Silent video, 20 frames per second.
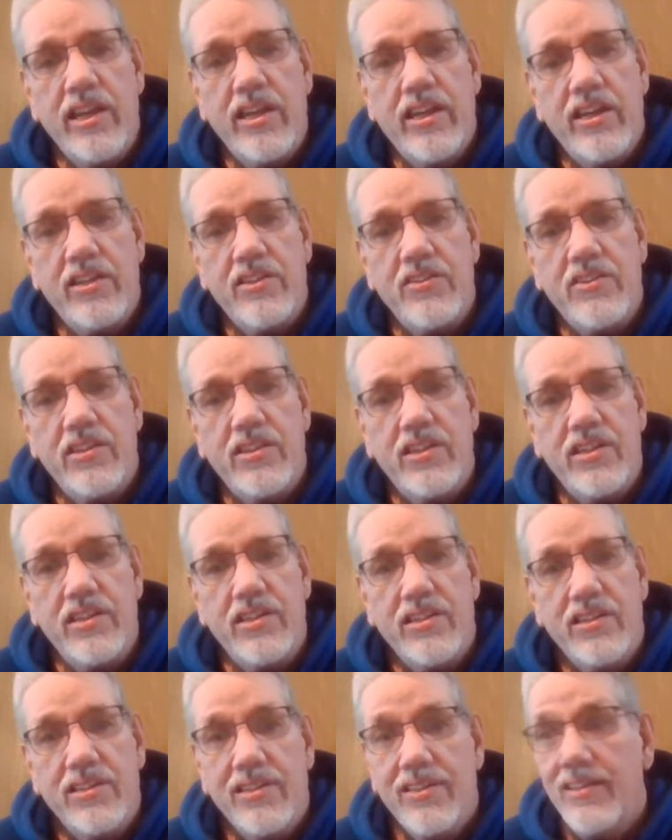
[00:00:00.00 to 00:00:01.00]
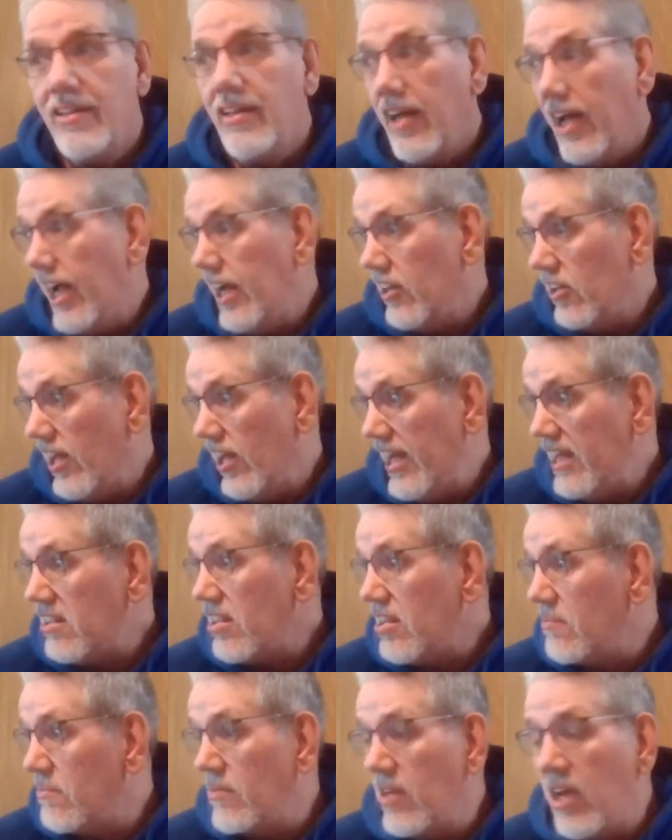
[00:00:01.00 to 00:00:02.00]
And I
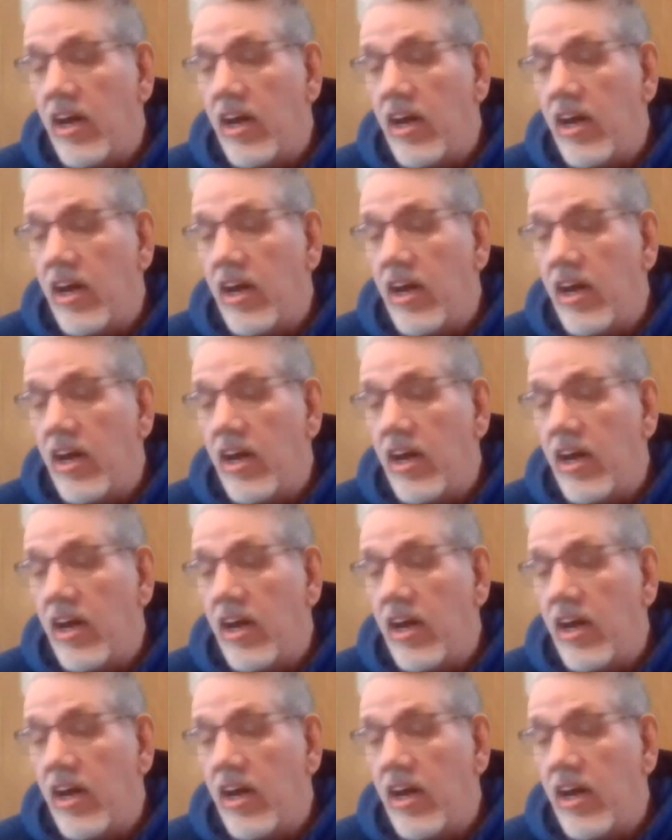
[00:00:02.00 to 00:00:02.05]
like them